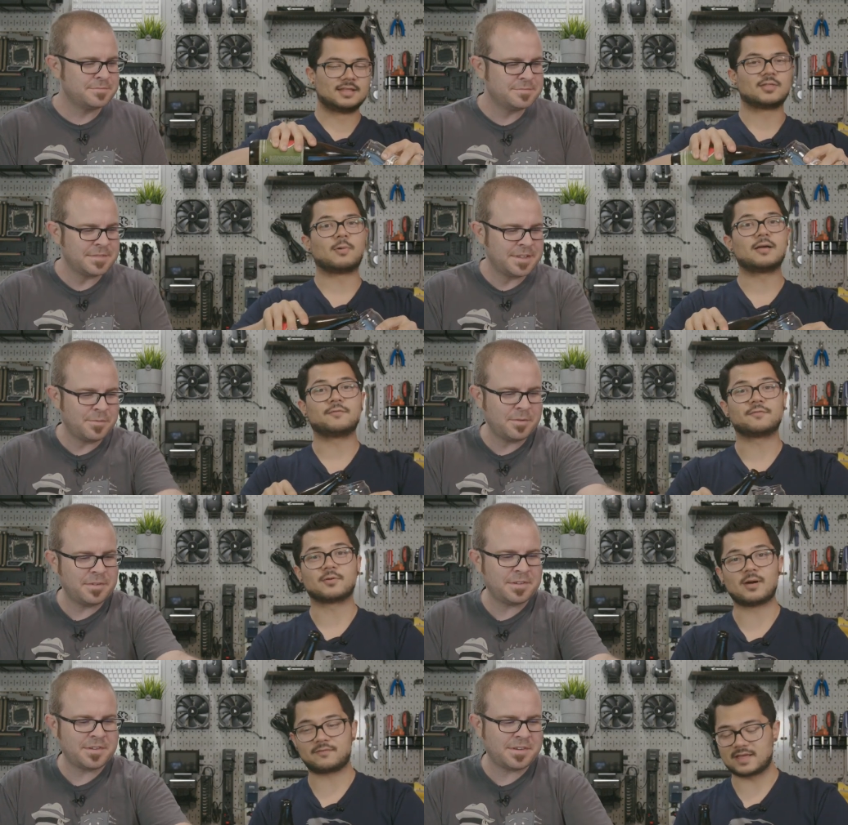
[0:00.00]
Speaker 1: The wife.
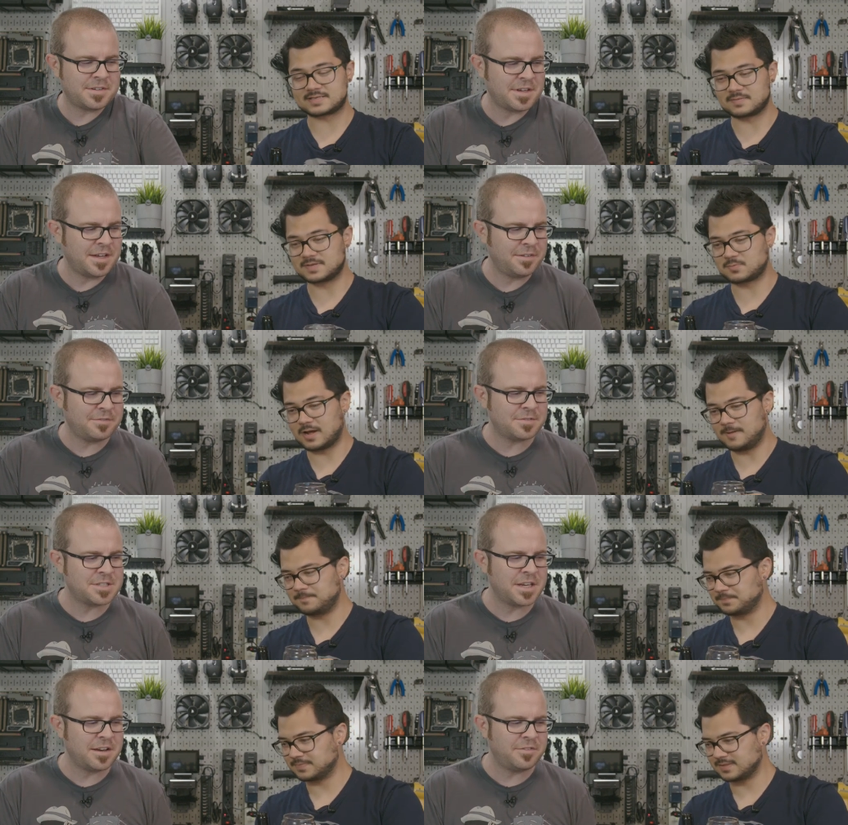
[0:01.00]
The wife gets some as well.
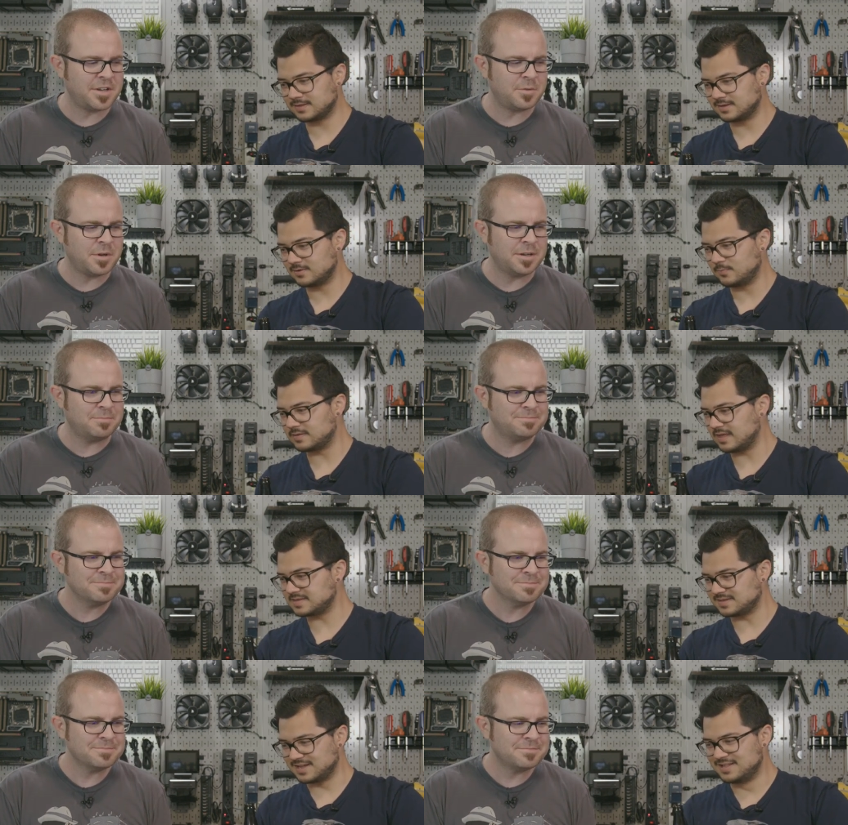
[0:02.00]
Have, can't have any of mine. Wait,
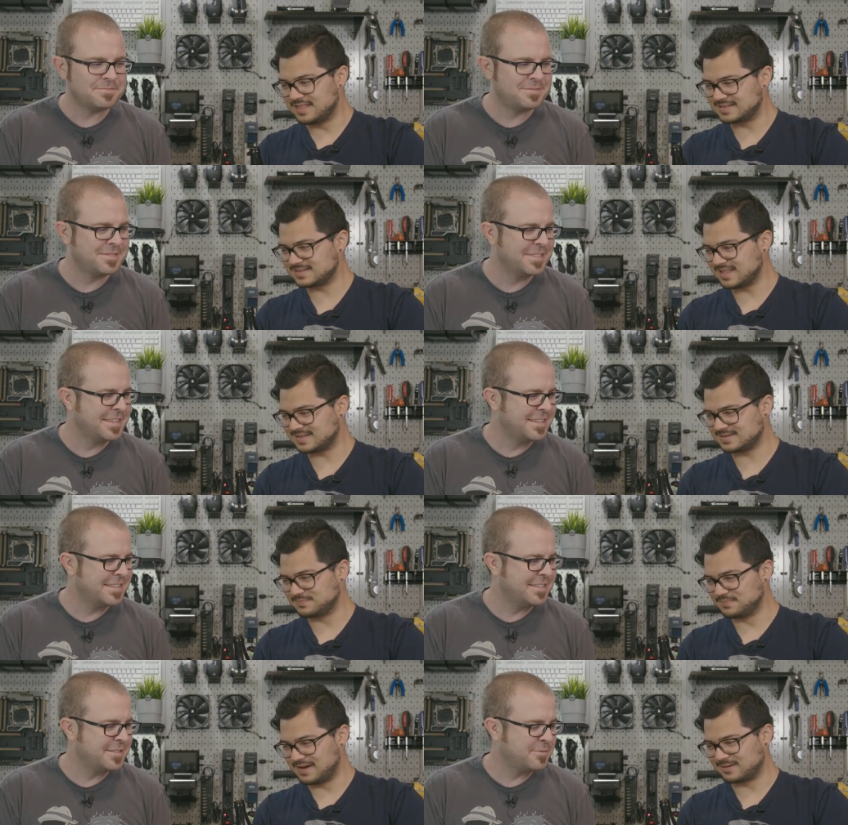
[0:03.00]
that's that's that's
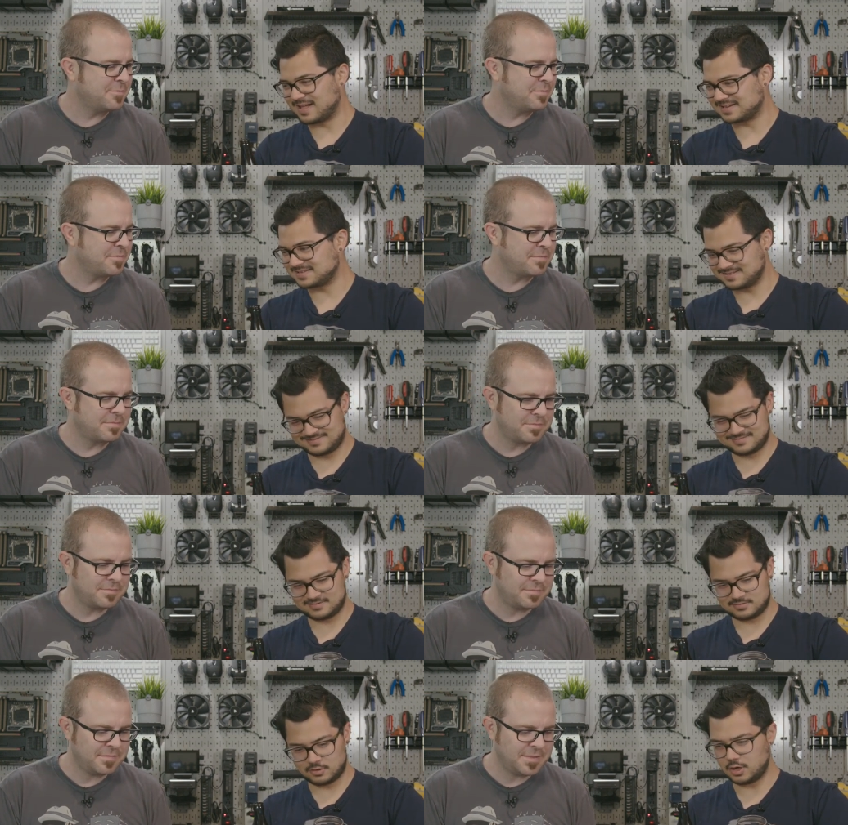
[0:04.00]
my glass.
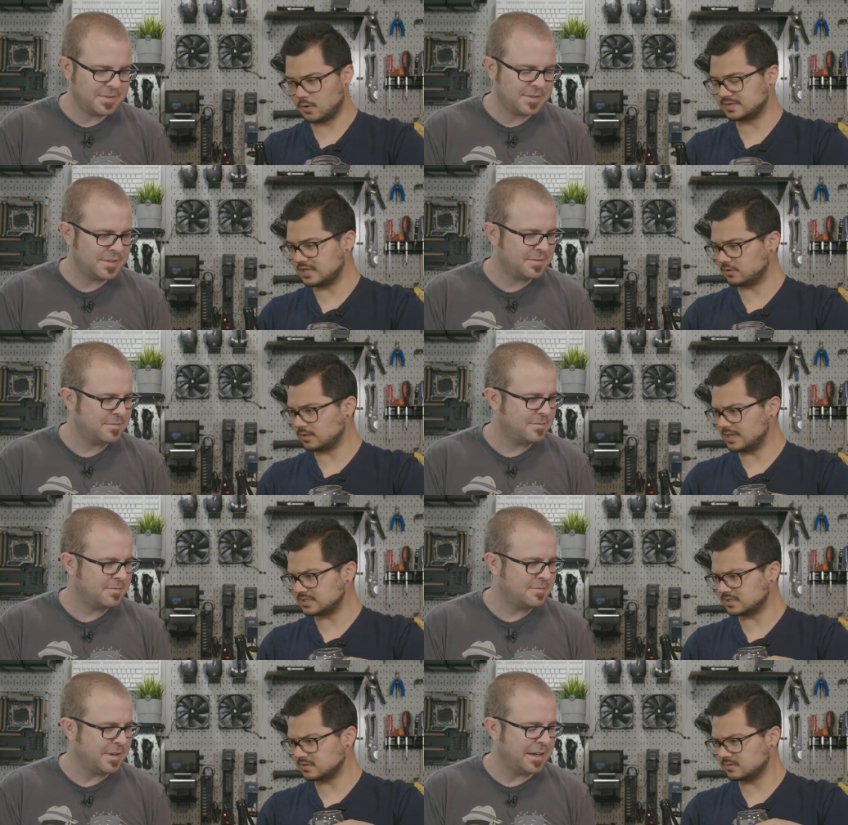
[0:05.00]
Or no, is that your
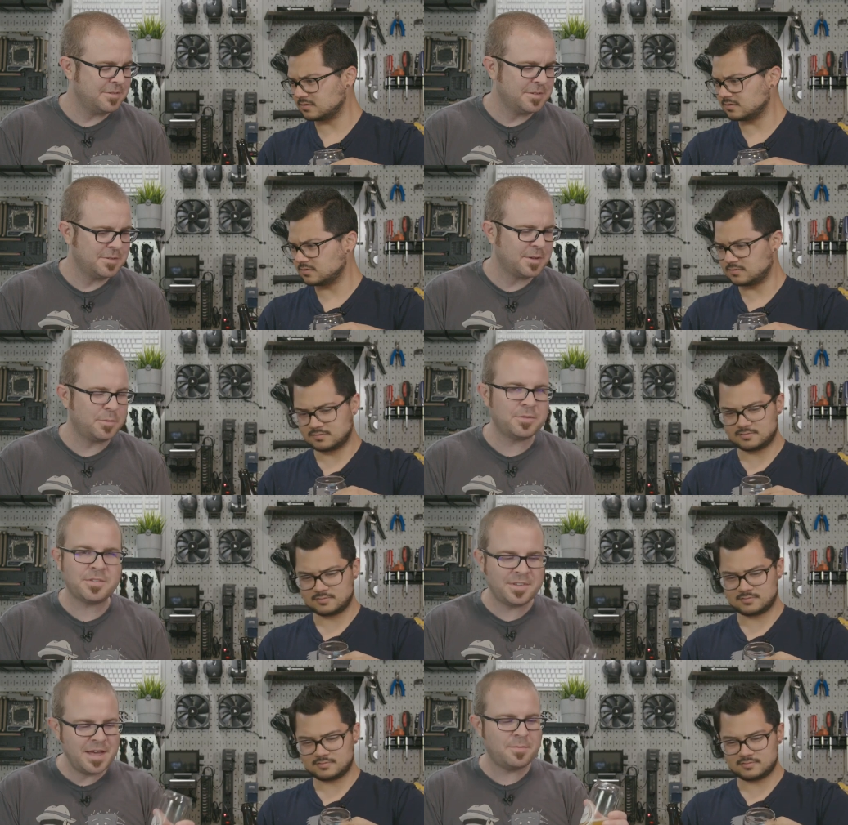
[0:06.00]
glass?
Speaker 2: I don't know. They're both
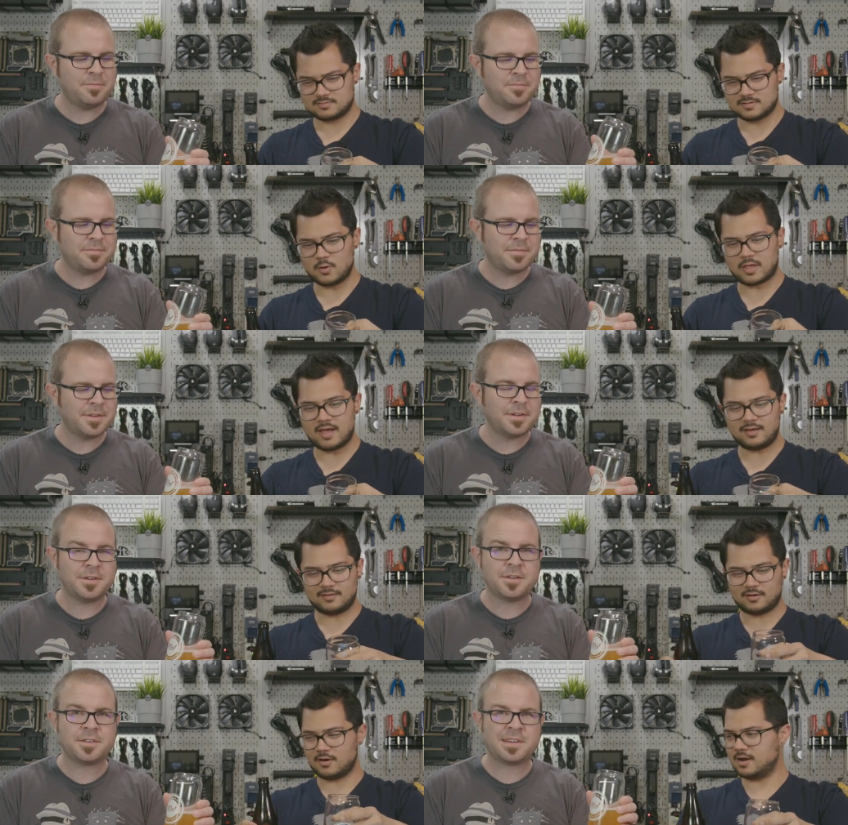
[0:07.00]
the same.
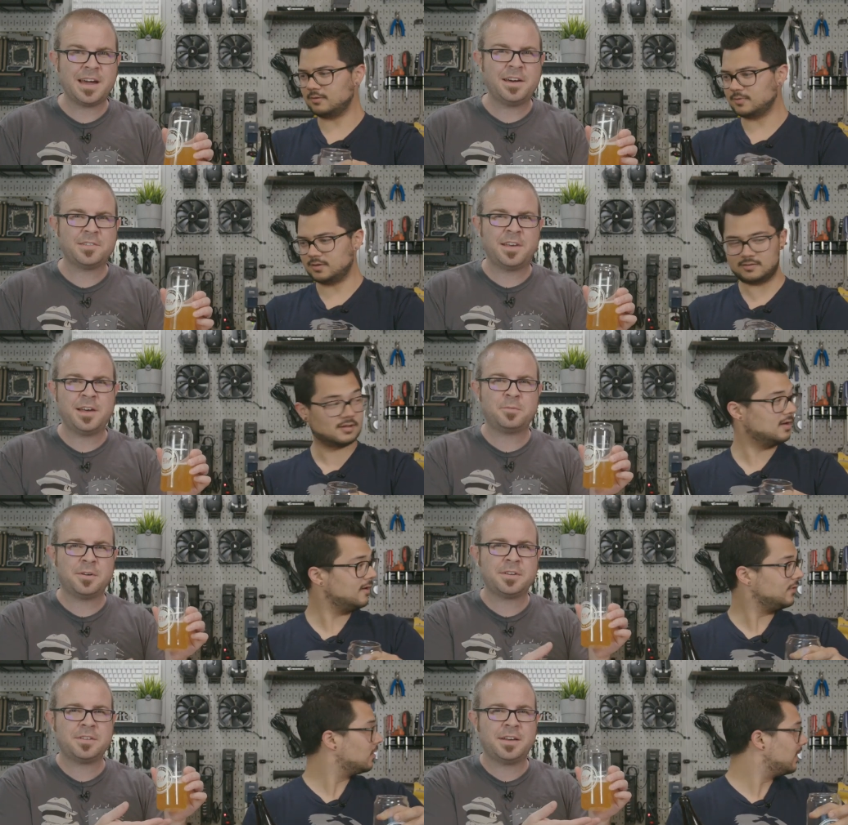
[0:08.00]
Speaker 1: Okay. All right. Kyle's well, high
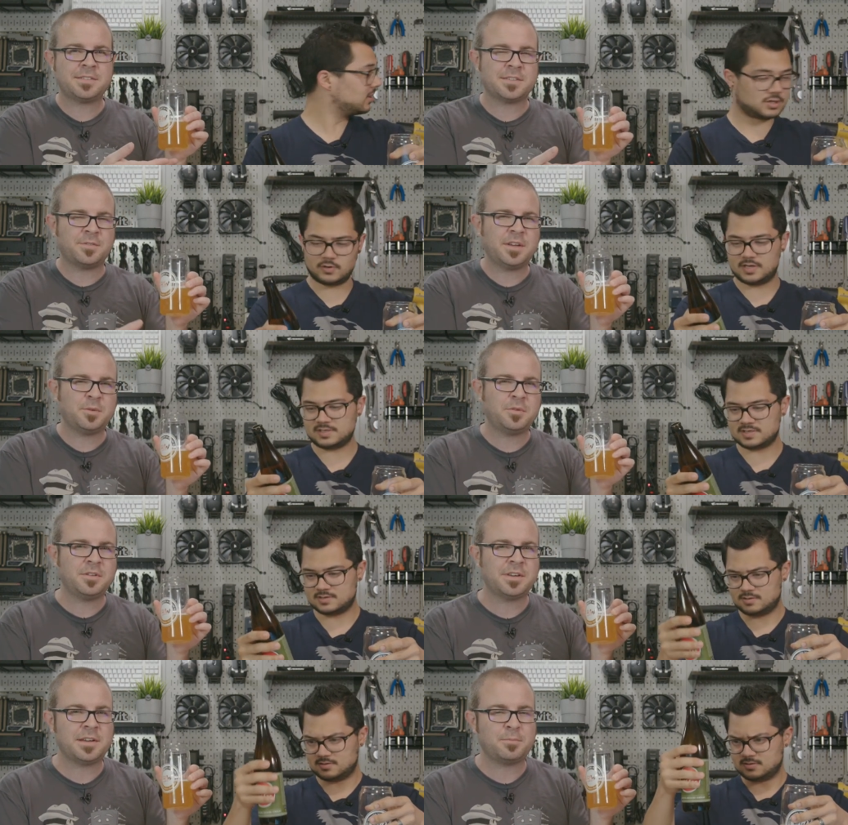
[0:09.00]
if you don't mind cooties.
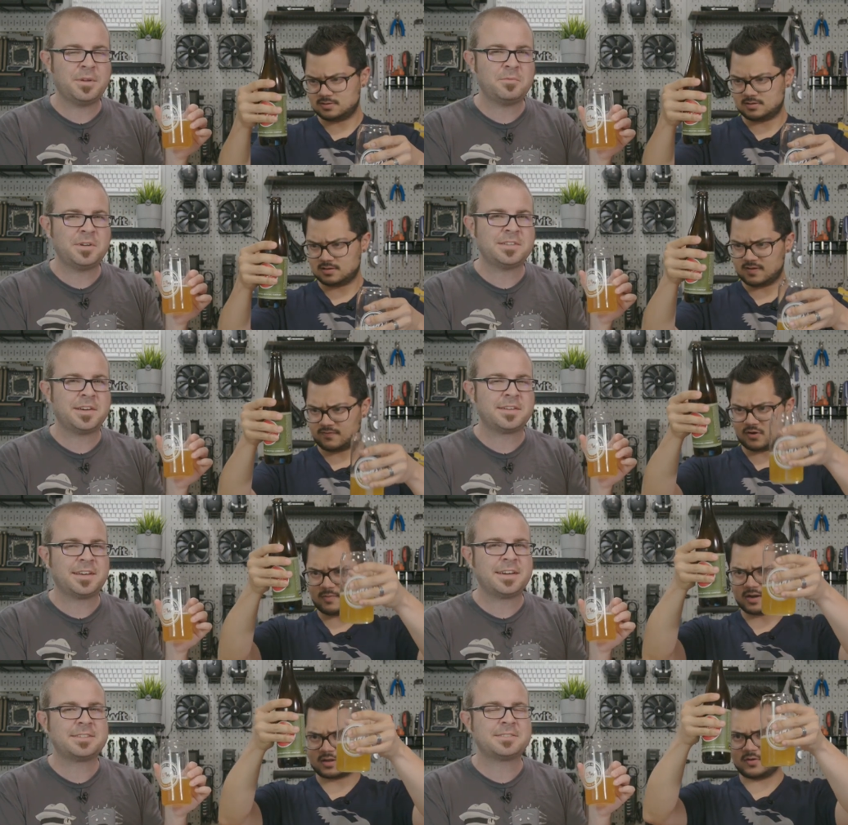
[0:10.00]
Speaker 2: If you don't
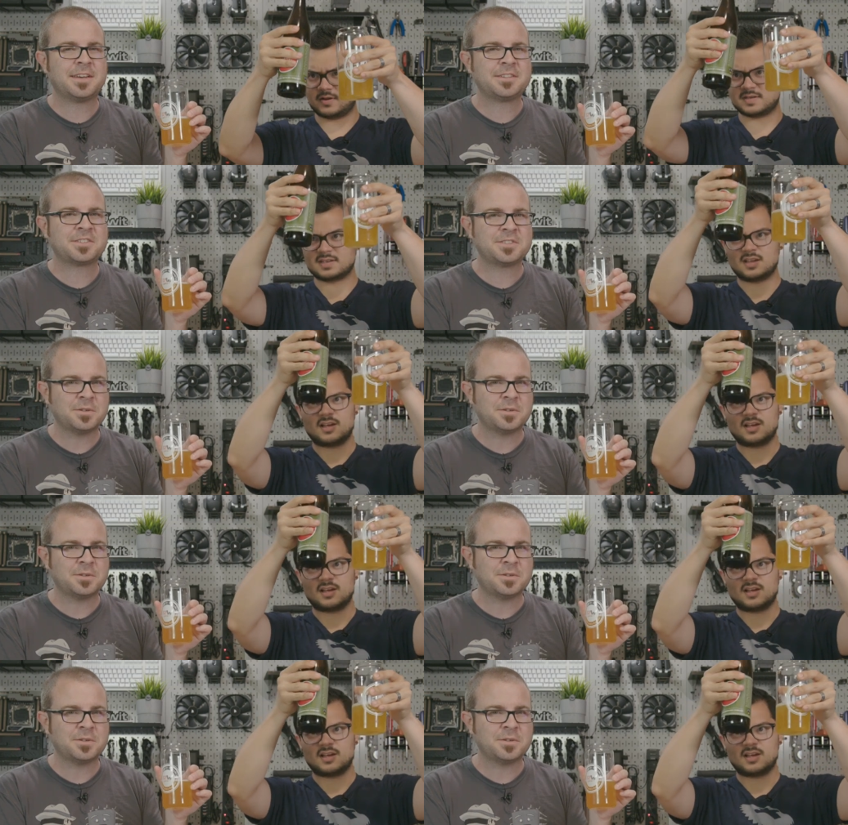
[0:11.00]
mind cooties.